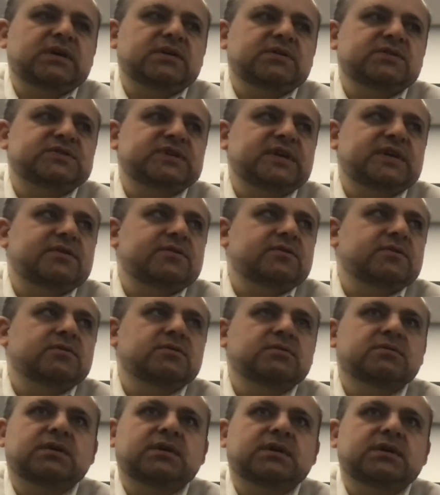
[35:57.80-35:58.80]
uh,
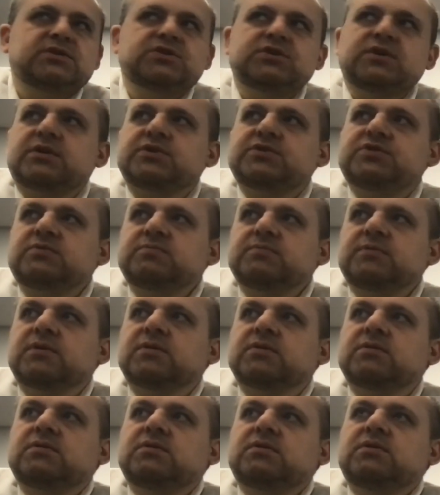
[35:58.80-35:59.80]
Senator uh, Chuck
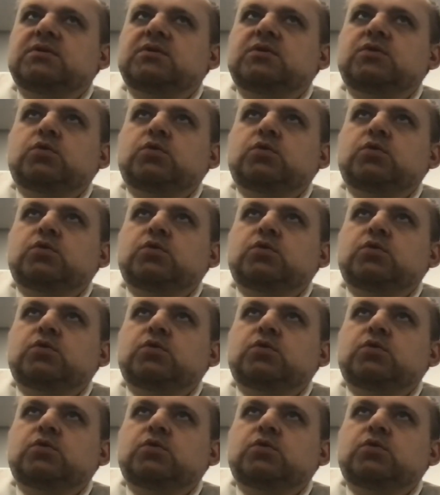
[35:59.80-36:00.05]
Schumer,